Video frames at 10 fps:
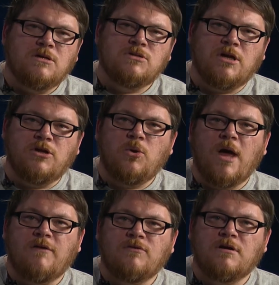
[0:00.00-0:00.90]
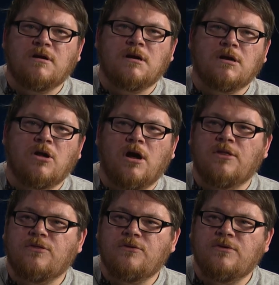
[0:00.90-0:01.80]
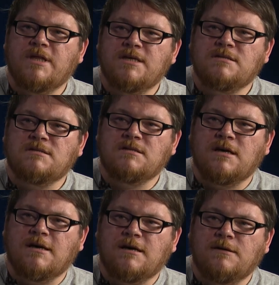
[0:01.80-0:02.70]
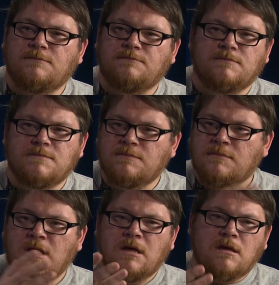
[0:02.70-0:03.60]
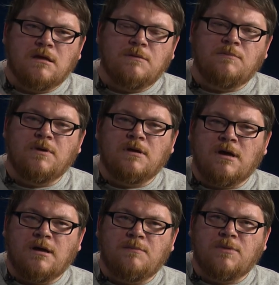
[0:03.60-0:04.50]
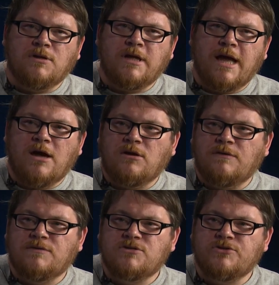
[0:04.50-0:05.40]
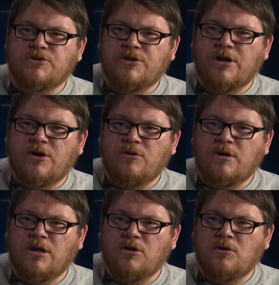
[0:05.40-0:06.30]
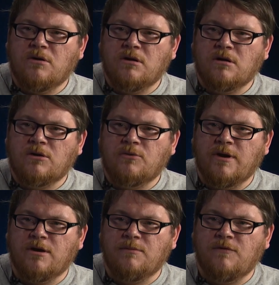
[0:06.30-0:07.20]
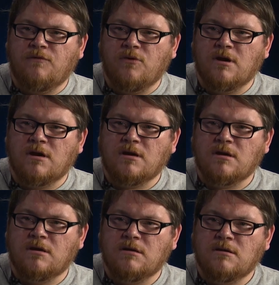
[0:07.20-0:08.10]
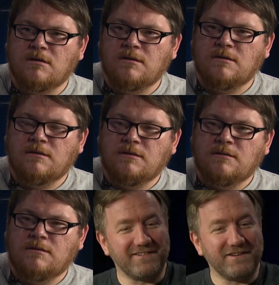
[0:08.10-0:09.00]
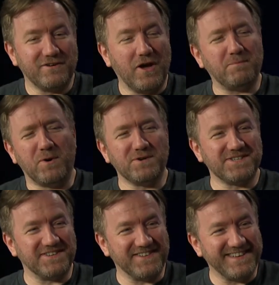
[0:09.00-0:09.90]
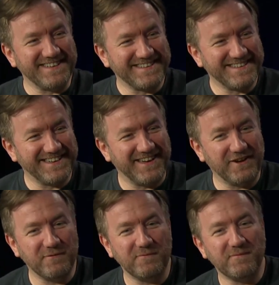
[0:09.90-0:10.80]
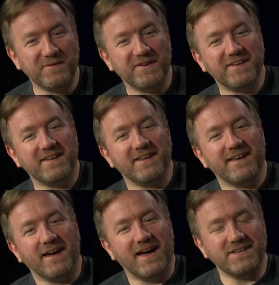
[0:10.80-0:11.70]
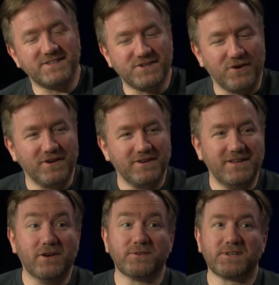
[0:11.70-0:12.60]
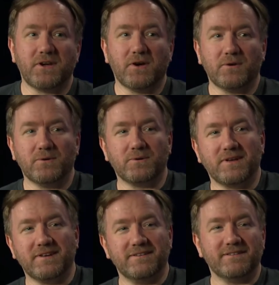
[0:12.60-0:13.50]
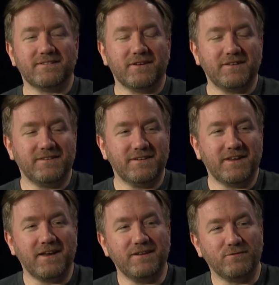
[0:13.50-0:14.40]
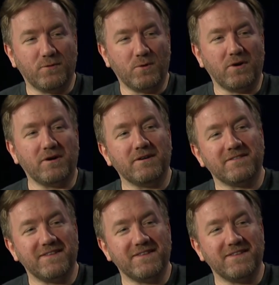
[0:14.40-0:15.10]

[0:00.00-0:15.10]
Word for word: So, have you ever gone through this um, uh, building out of a studio in your career before? Uh, not personally. Um, I started years ago in 1994.